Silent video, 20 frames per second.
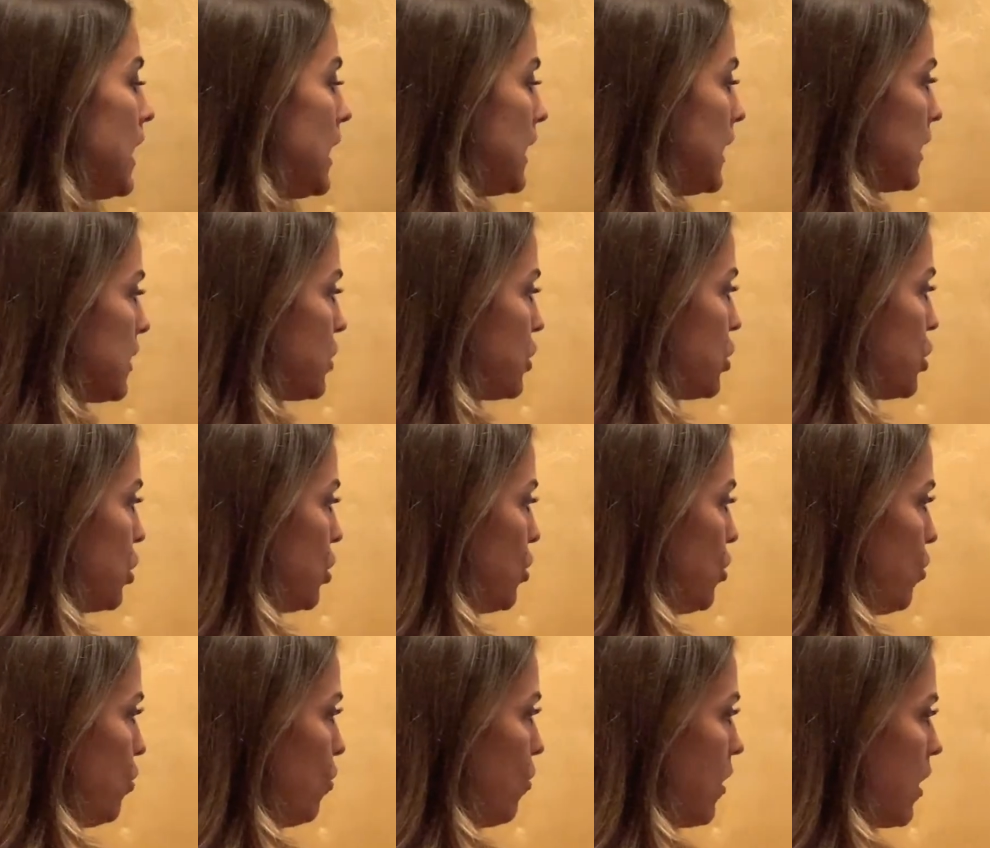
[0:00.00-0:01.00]
Let's
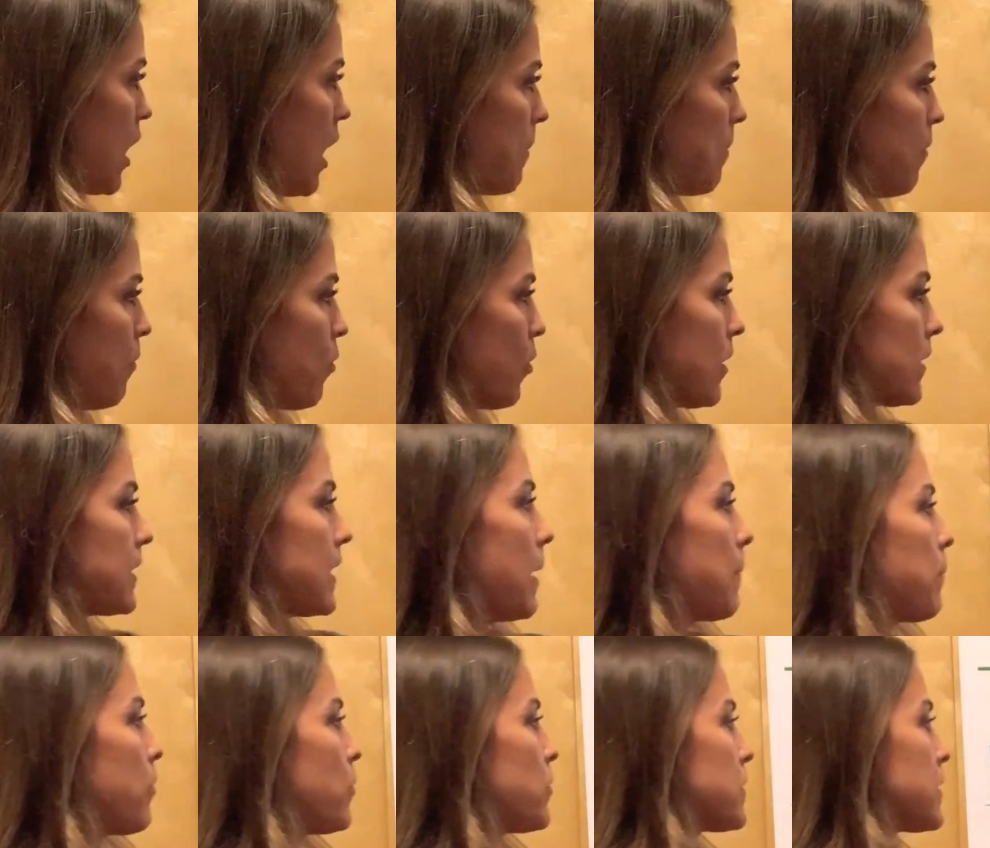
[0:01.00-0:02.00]
do a couple more
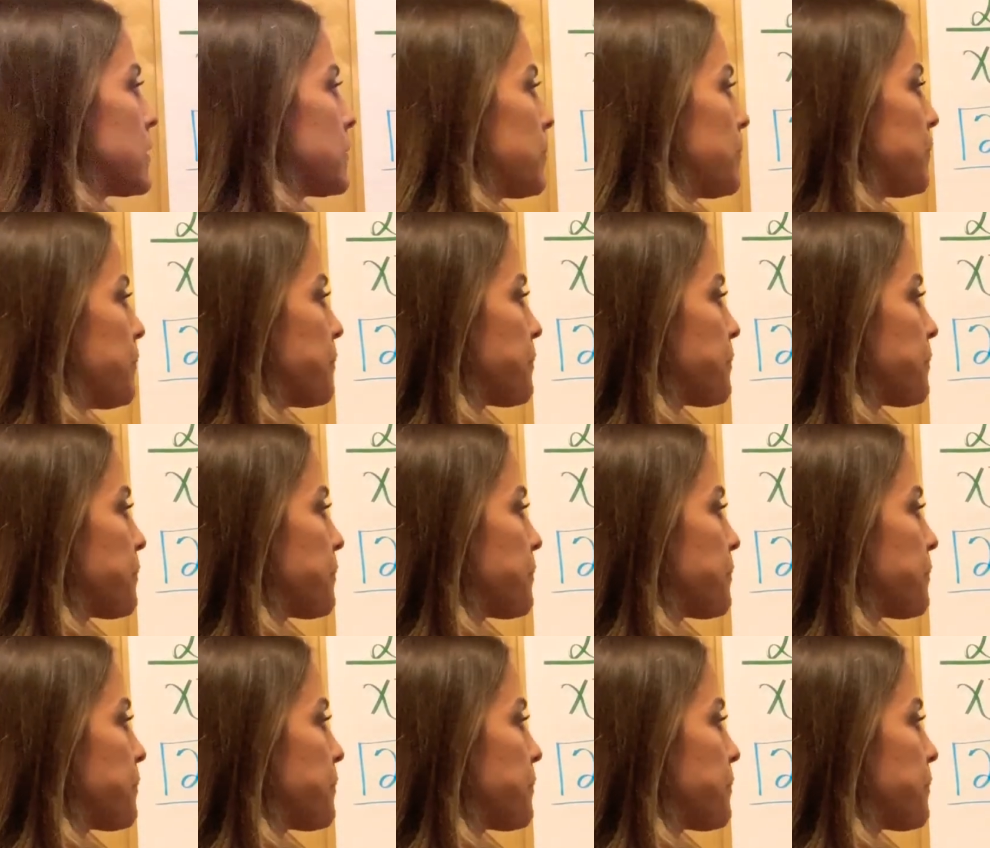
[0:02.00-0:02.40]
examples.